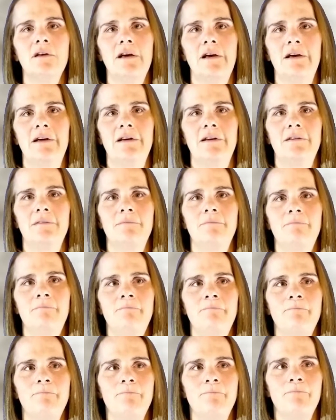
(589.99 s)
Um,
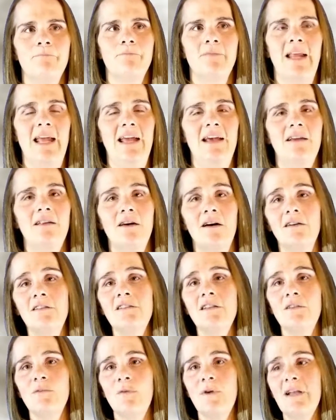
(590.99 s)
and on
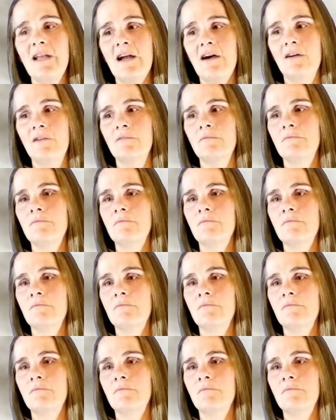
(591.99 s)
to the workout